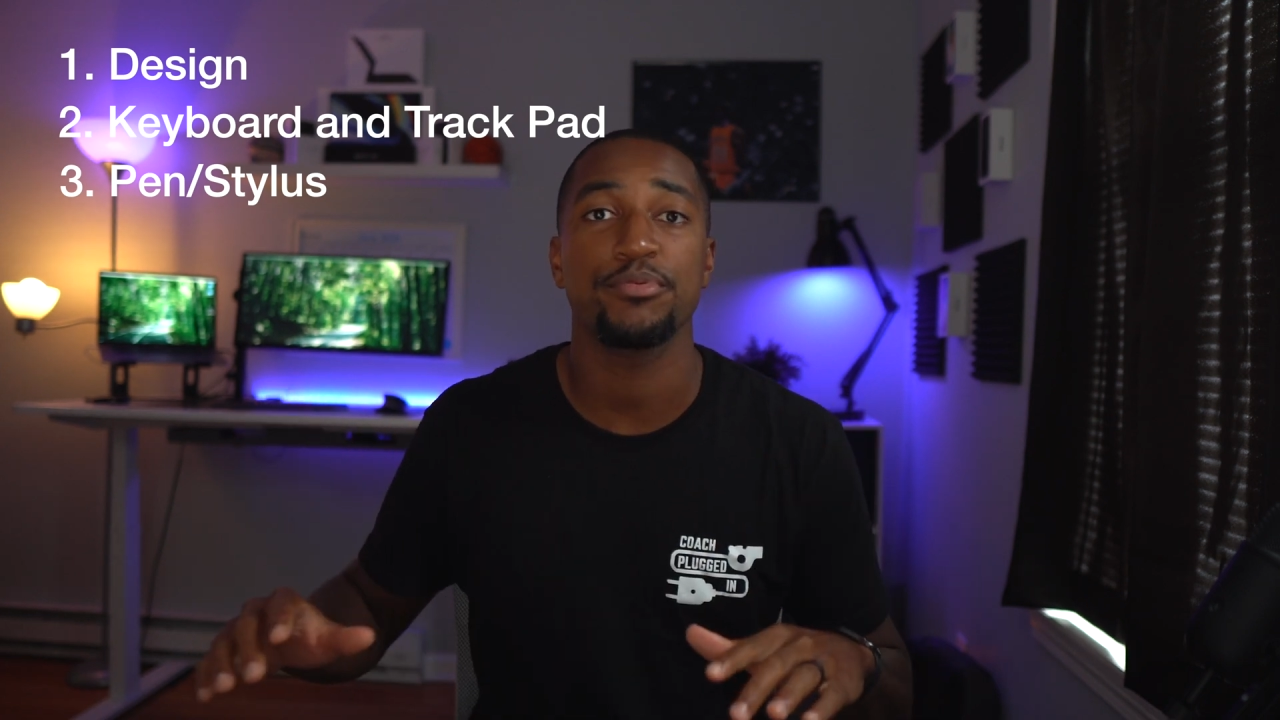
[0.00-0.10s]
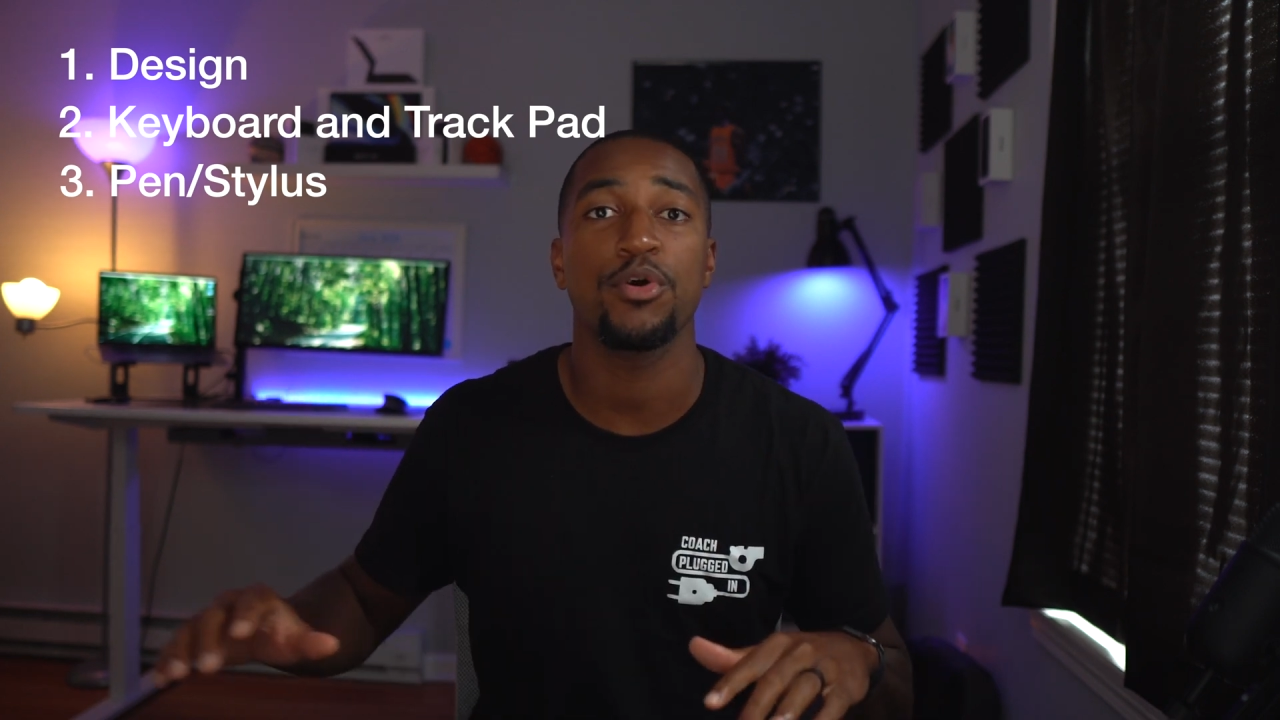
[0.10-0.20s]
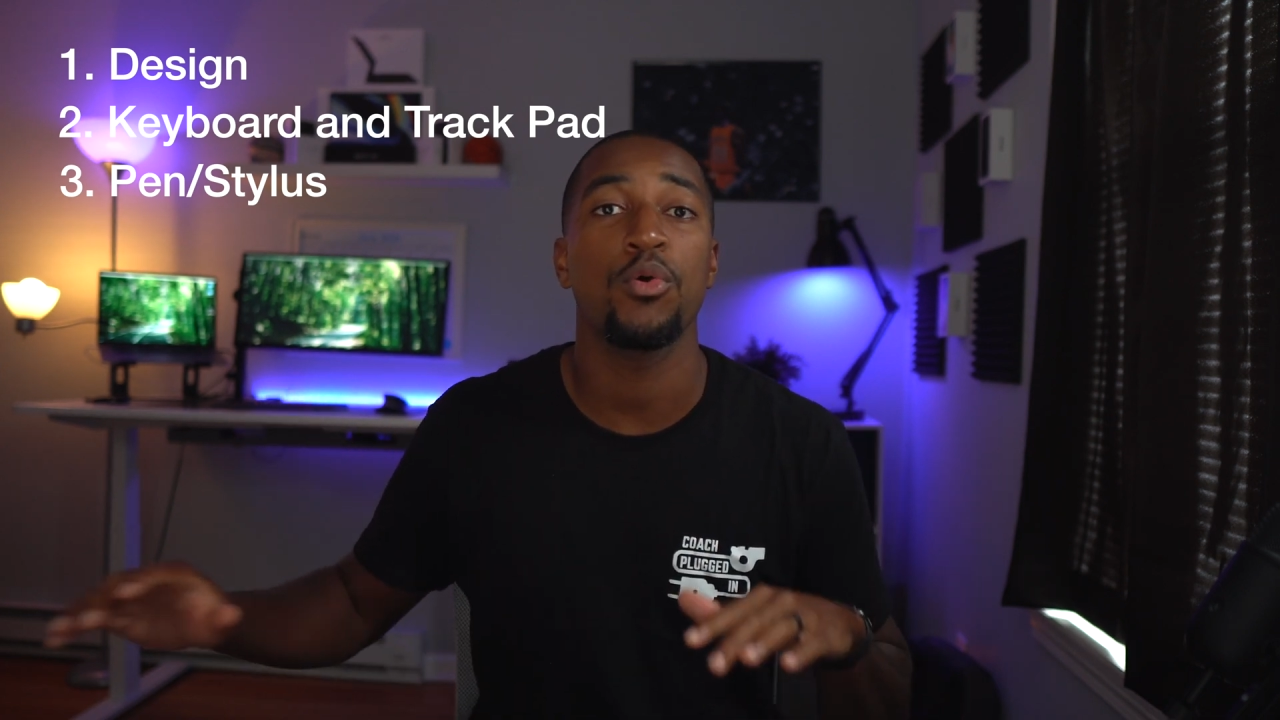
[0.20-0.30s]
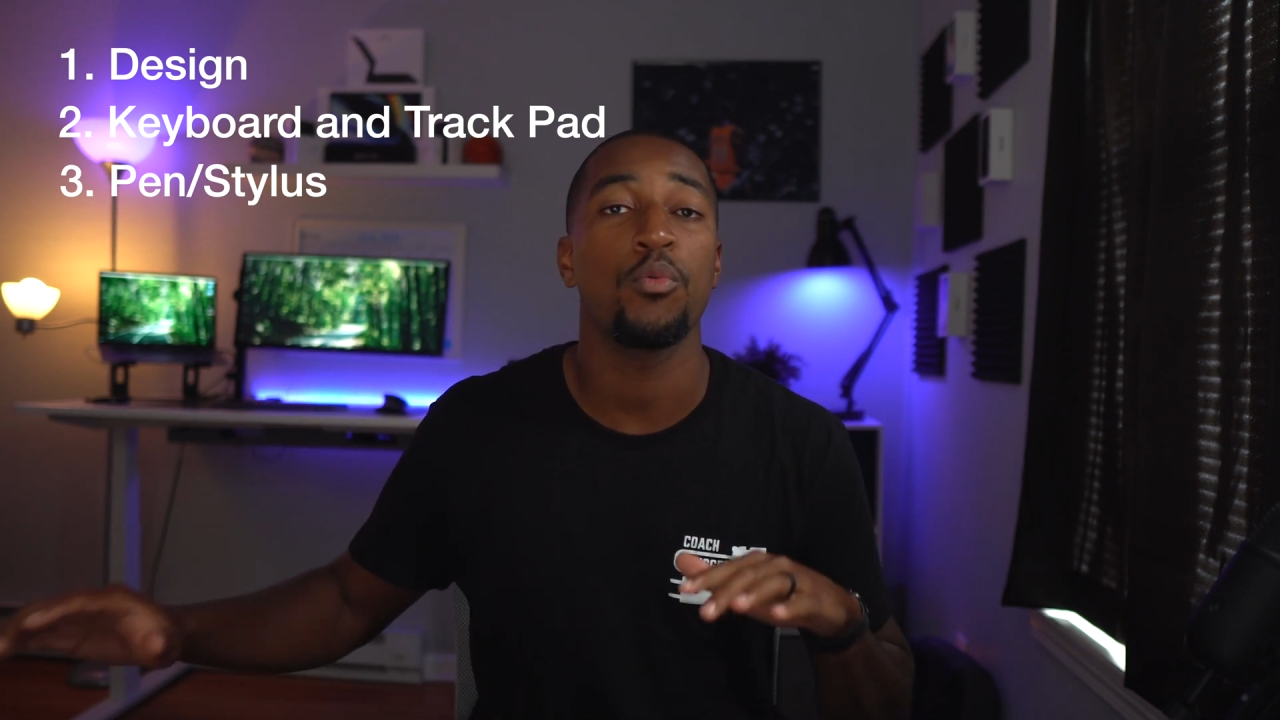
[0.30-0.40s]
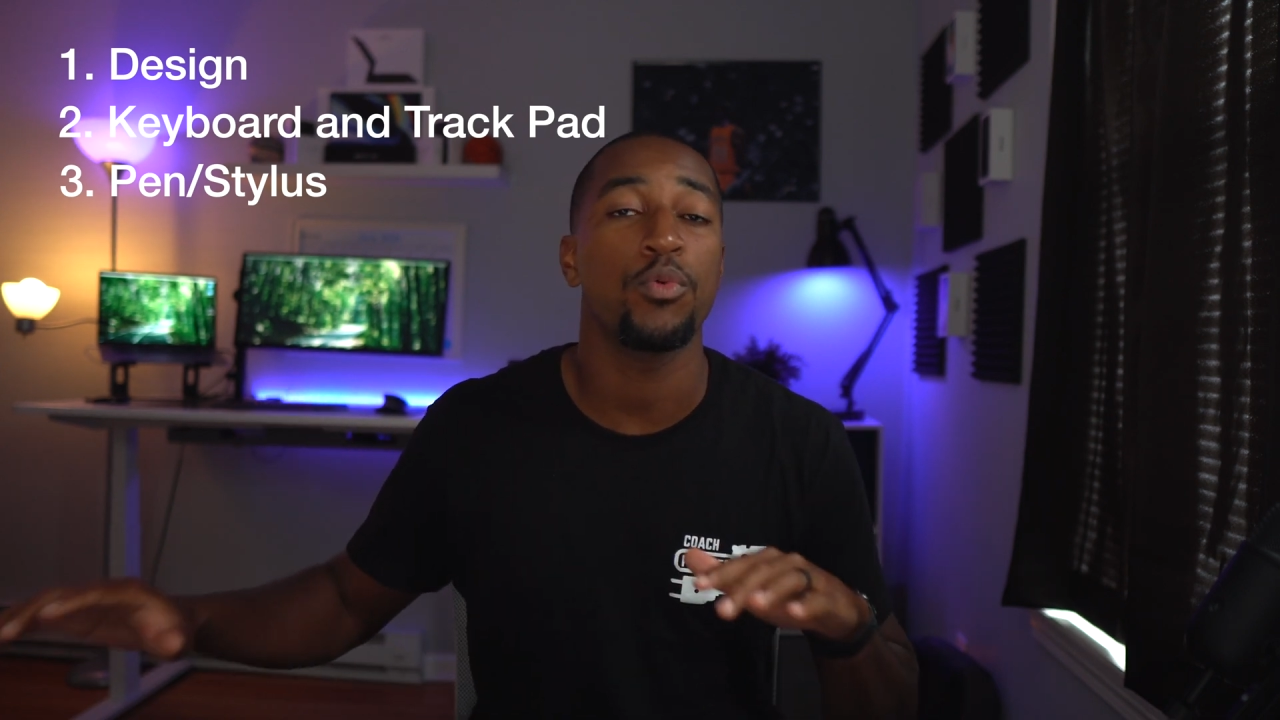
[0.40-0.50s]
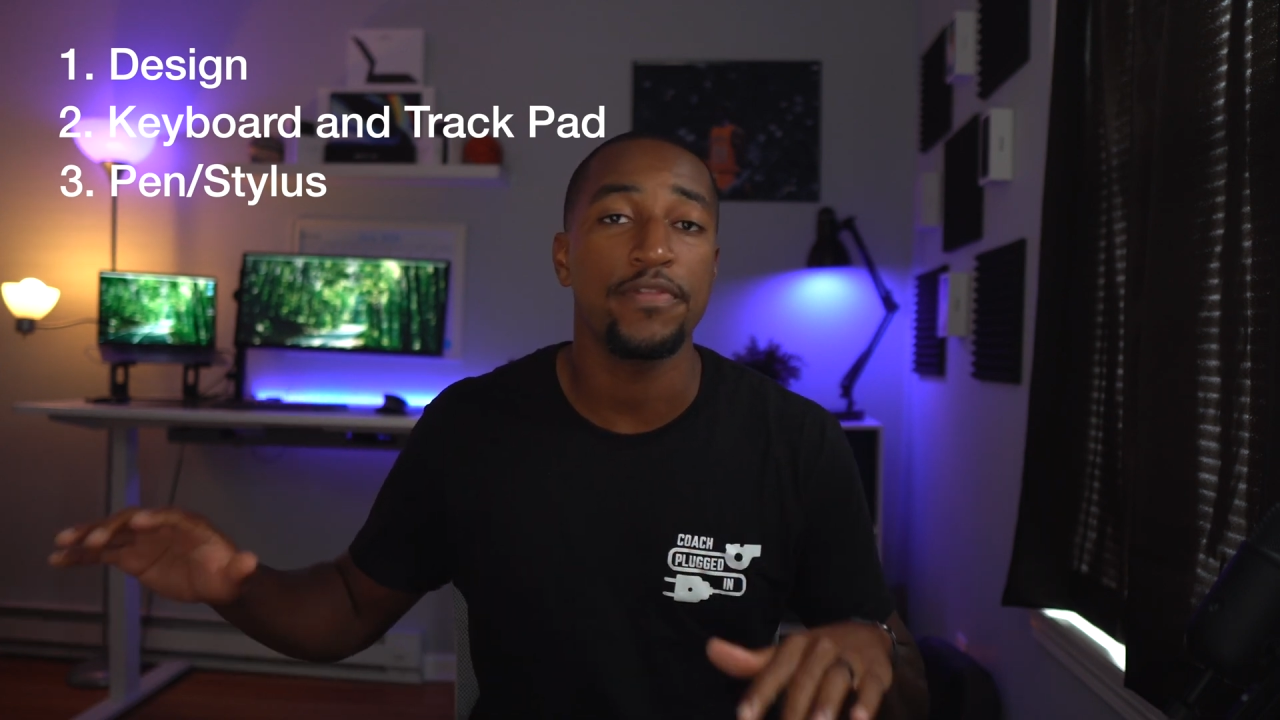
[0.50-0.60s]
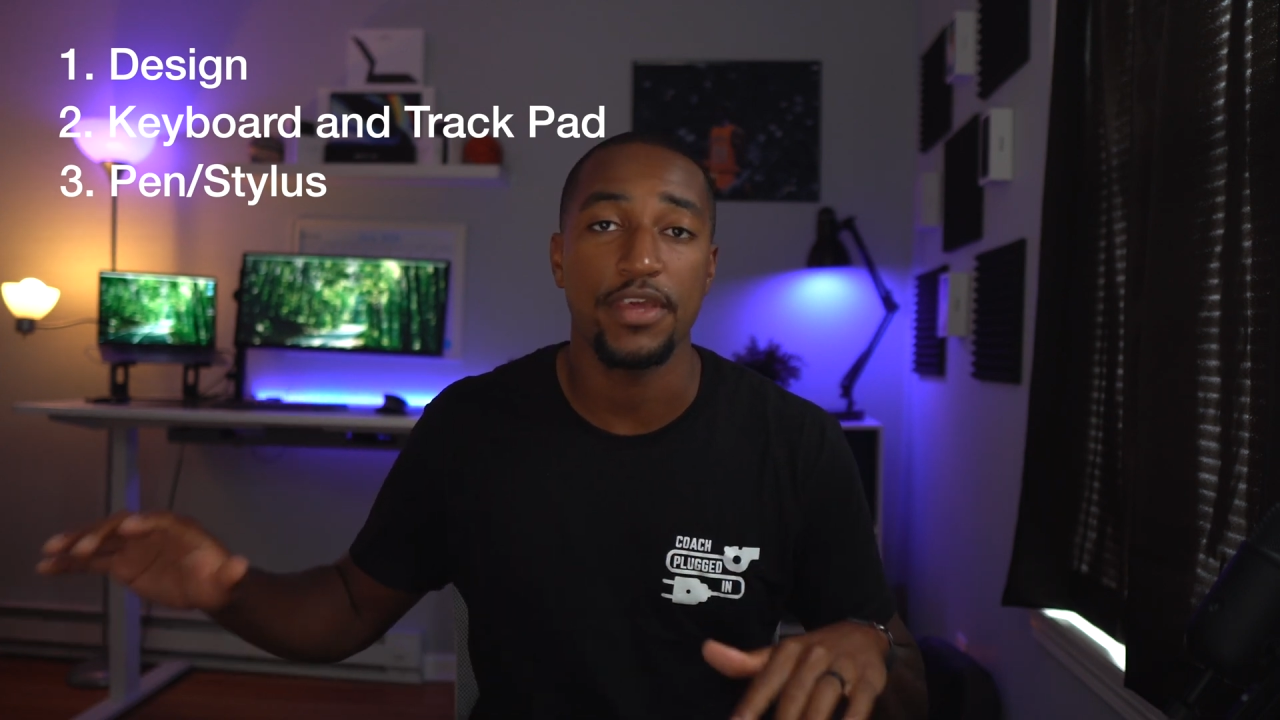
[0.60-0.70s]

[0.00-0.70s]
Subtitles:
Pro with